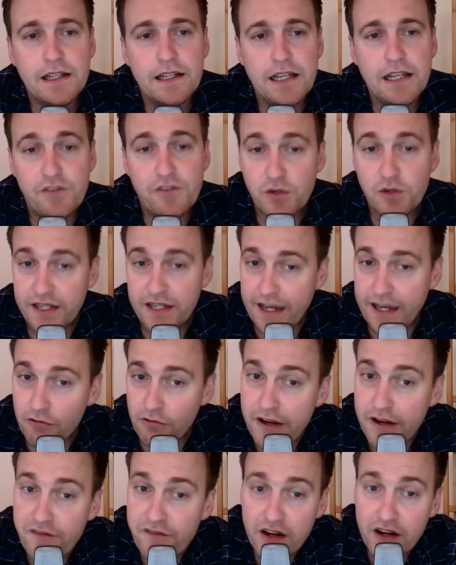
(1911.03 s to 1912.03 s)
If you can get a
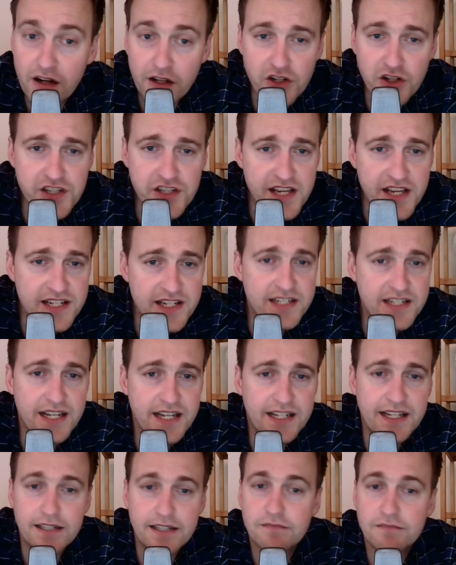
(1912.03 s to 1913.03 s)
refund on your season
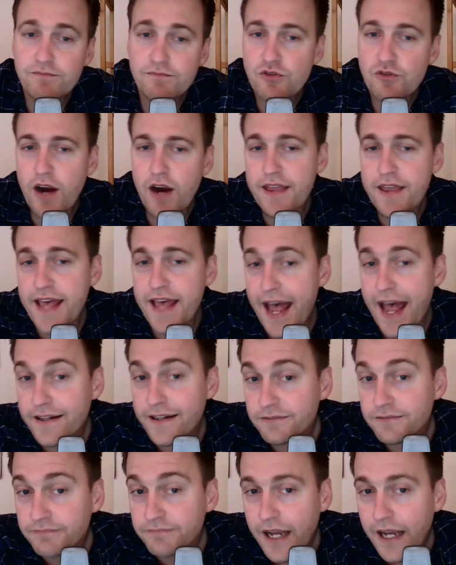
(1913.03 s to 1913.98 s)
ticket, try that.